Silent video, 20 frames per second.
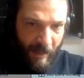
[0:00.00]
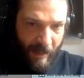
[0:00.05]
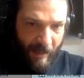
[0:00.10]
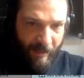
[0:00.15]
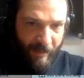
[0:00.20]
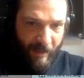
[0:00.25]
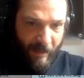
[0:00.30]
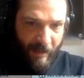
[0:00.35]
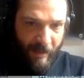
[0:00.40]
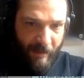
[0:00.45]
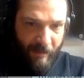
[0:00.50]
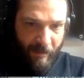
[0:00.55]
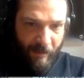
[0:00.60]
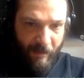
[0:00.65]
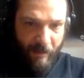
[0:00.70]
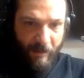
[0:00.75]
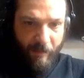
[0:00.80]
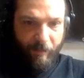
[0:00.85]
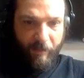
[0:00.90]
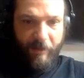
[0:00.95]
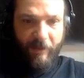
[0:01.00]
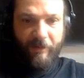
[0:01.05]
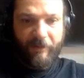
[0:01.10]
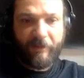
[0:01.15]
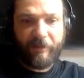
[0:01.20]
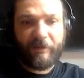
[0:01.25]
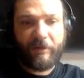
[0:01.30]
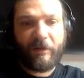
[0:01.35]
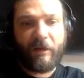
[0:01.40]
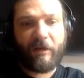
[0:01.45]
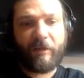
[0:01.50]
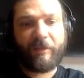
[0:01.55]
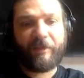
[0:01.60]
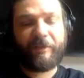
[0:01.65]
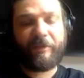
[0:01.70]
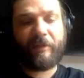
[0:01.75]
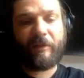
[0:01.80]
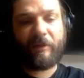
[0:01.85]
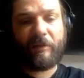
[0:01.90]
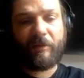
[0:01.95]
and then because it's the
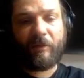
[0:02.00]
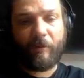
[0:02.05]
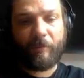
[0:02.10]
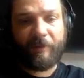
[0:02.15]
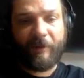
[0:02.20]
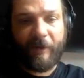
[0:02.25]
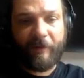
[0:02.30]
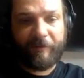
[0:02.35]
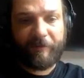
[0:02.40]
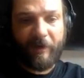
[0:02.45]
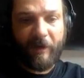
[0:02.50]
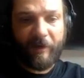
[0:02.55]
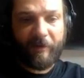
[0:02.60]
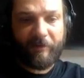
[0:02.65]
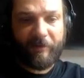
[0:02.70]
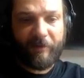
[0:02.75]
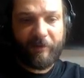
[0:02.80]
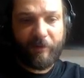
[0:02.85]
last knob that I've touched,